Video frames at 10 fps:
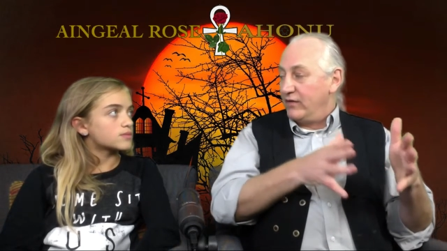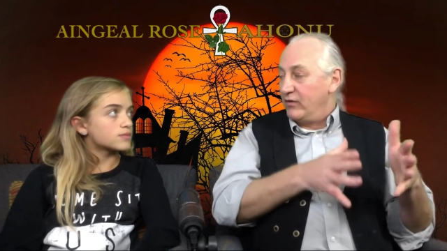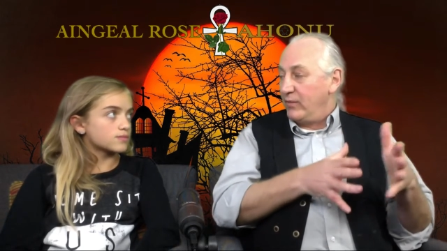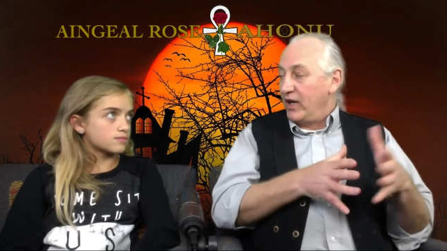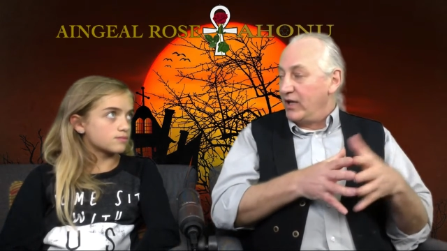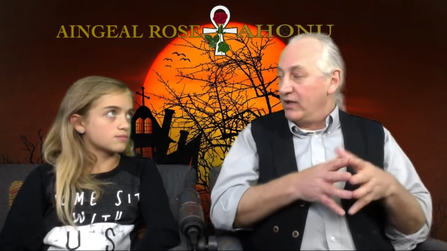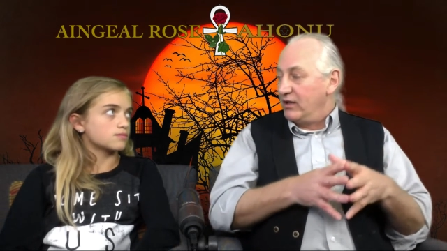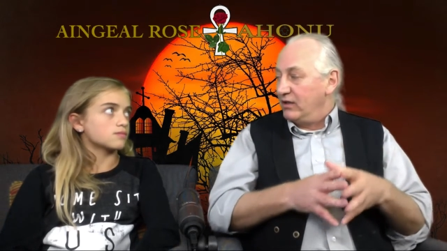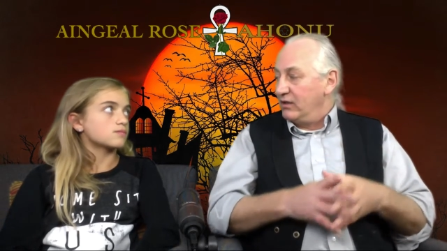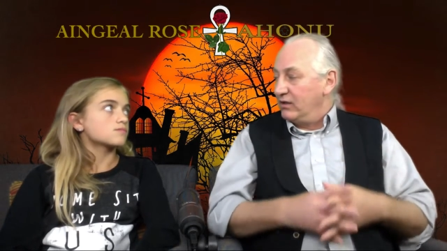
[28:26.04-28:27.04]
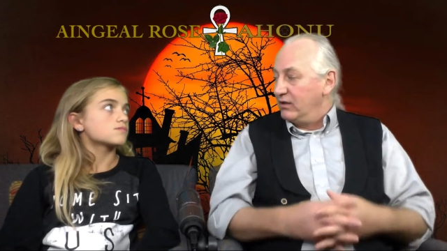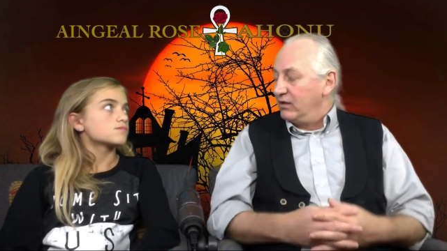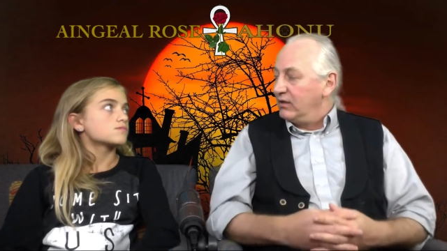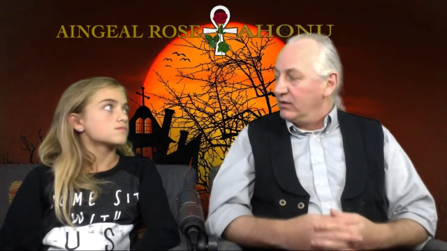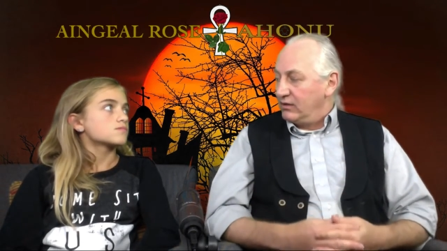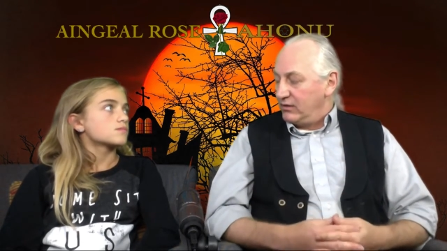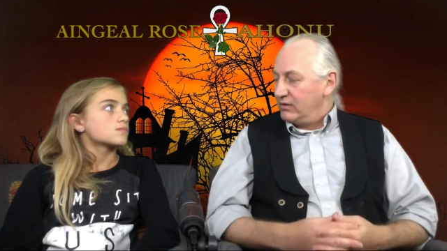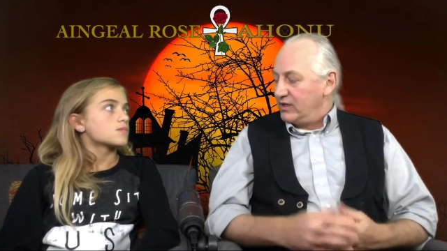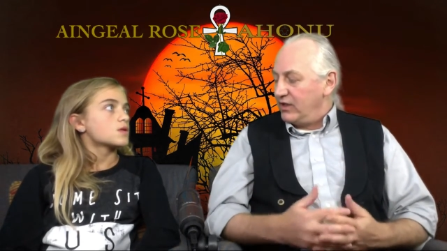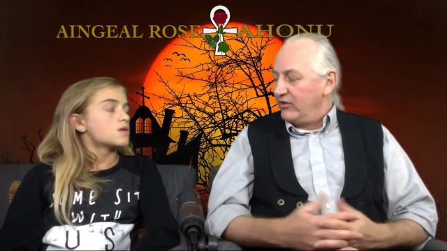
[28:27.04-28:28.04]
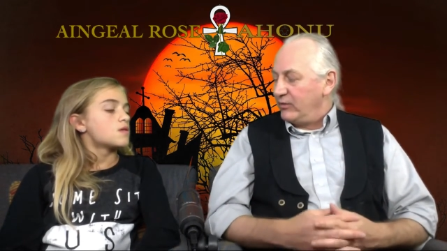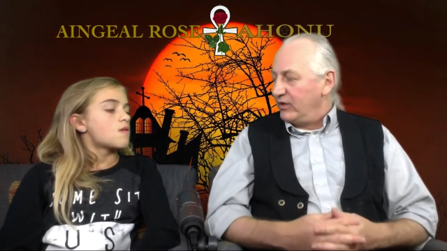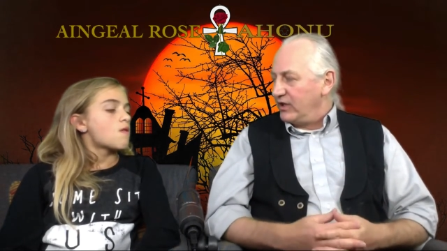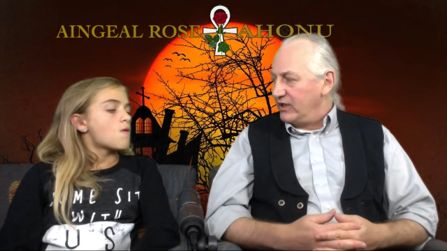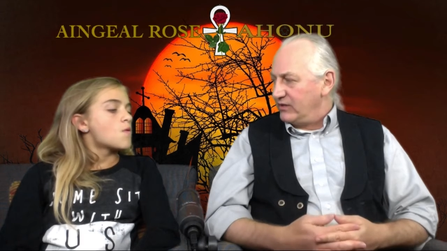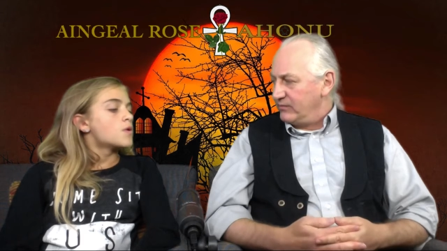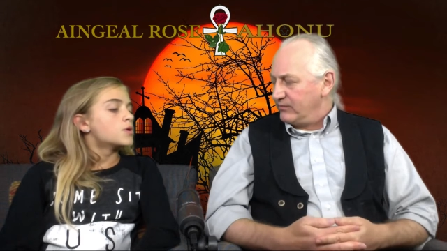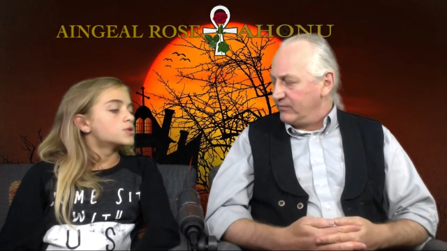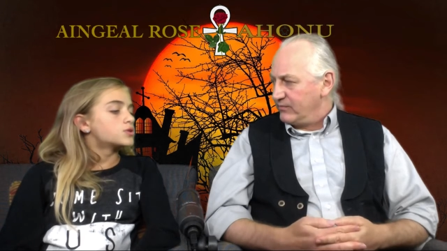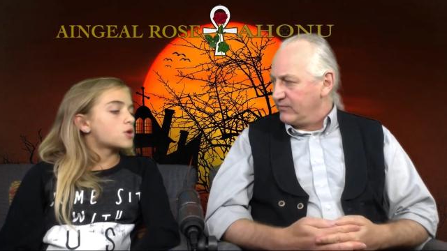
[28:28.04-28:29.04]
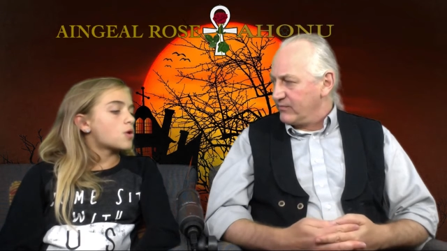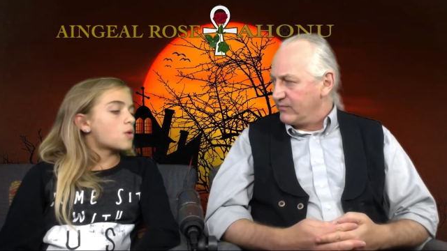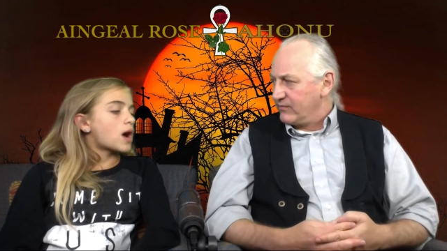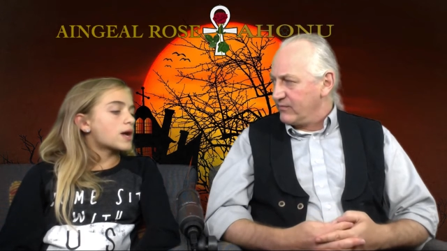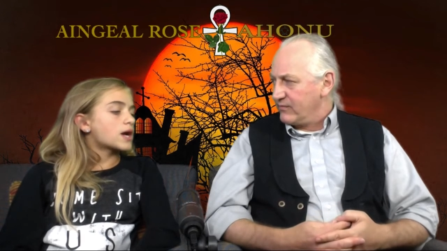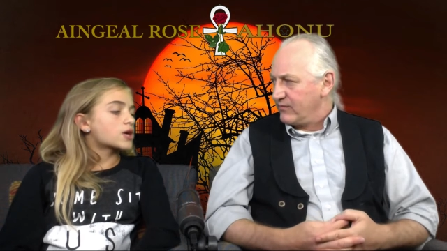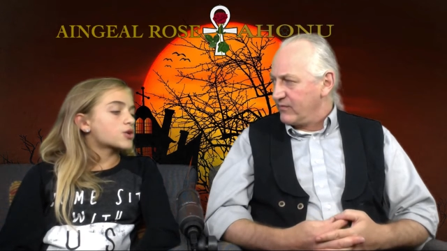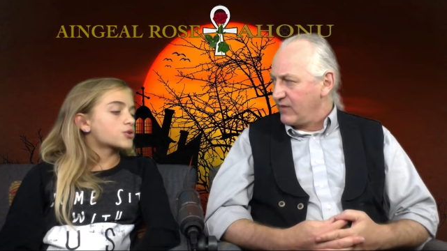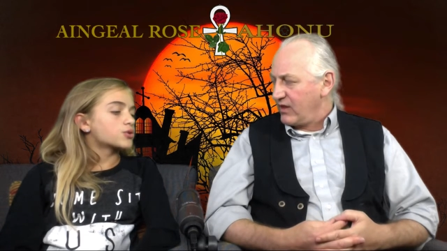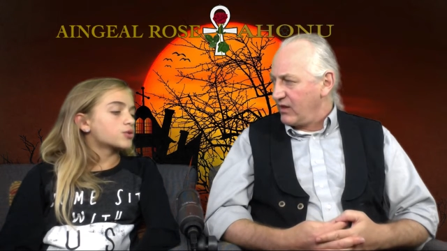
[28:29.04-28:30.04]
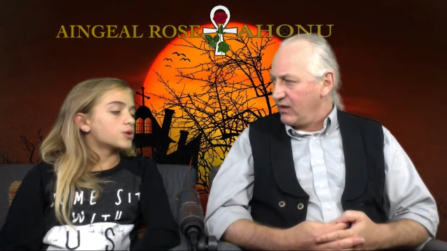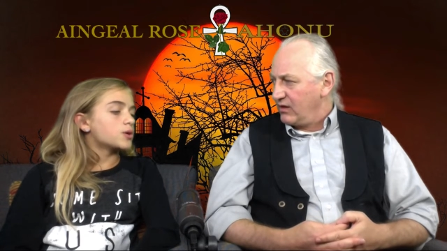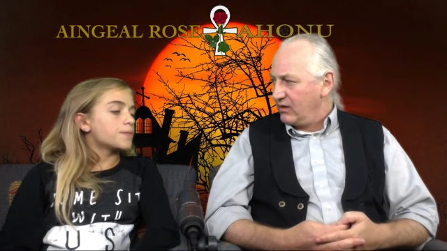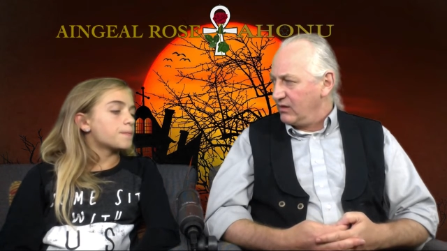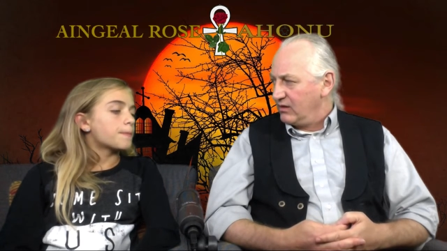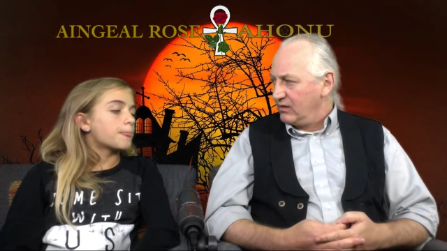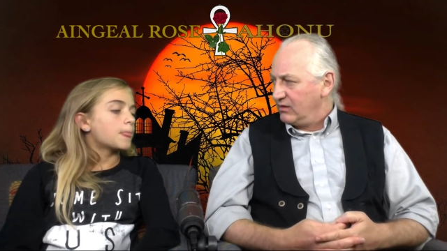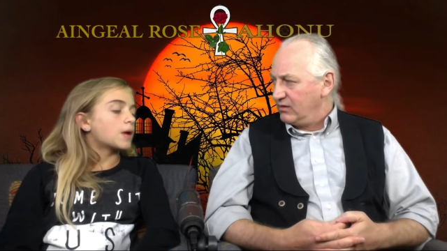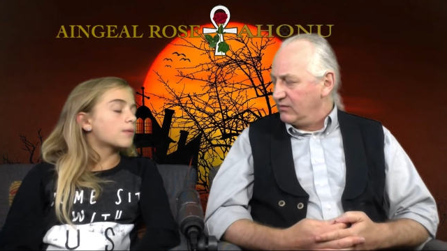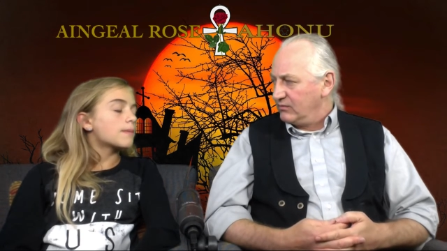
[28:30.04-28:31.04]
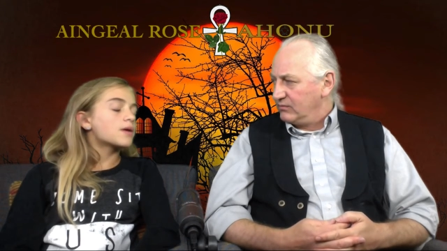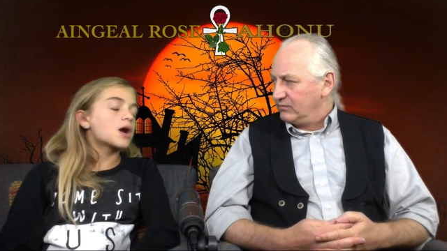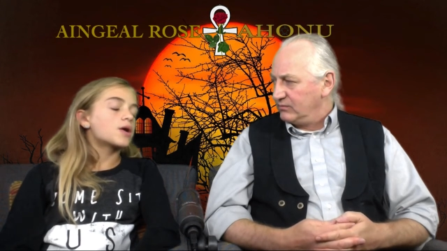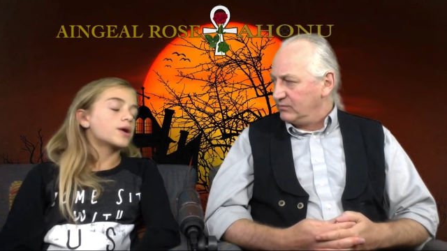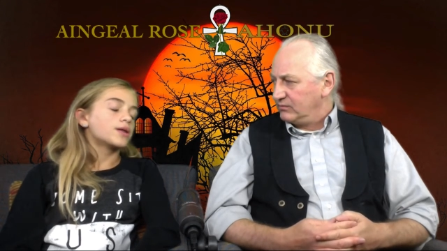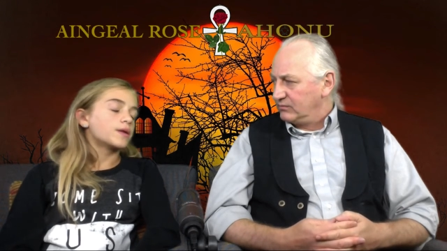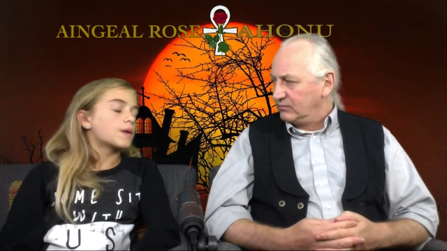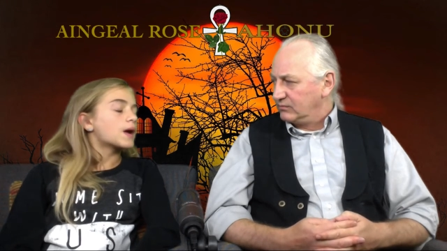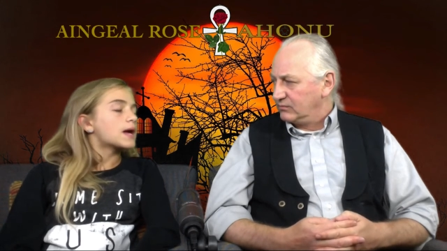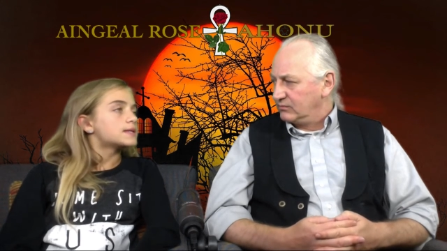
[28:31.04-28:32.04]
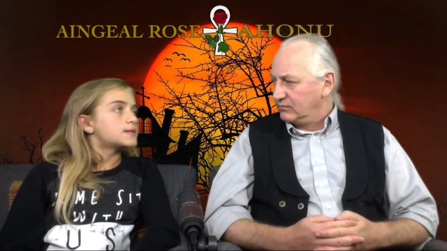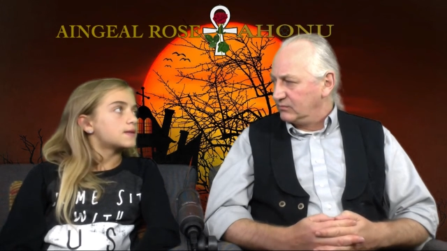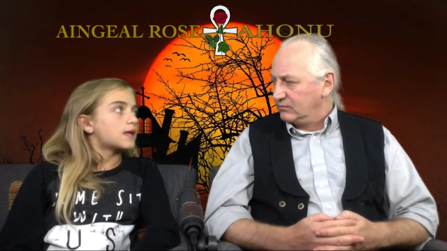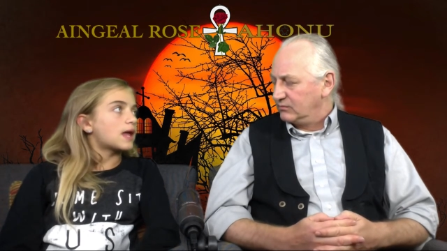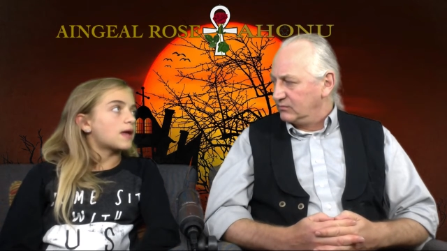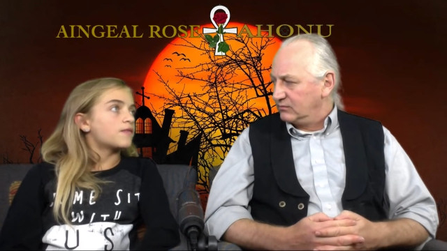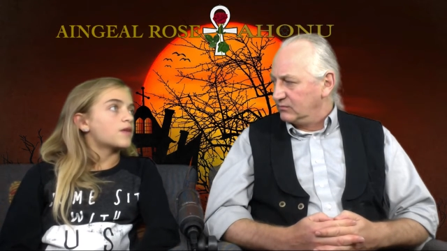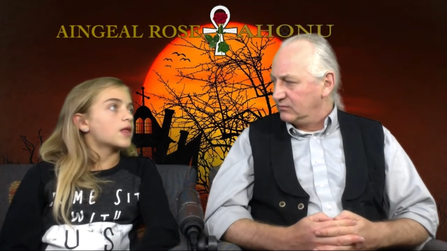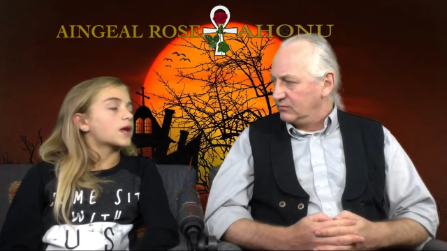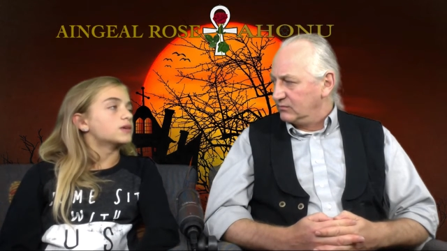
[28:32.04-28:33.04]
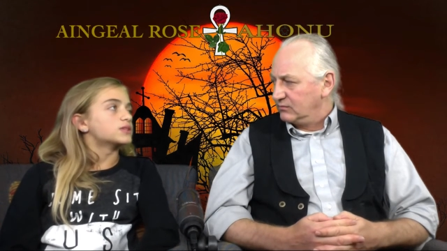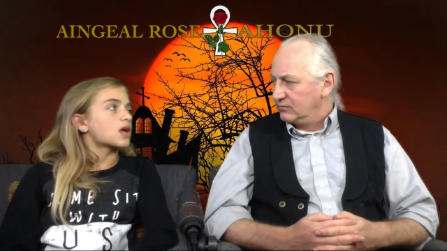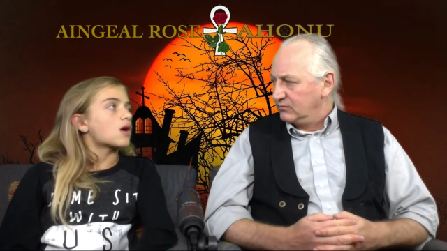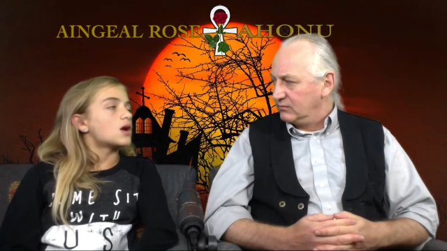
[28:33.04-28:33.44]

Speaker 1: a different body. Mm-hmm. Tell us about that.
Speaker 2: So I actually like remember how earlier I said that I felt like I was in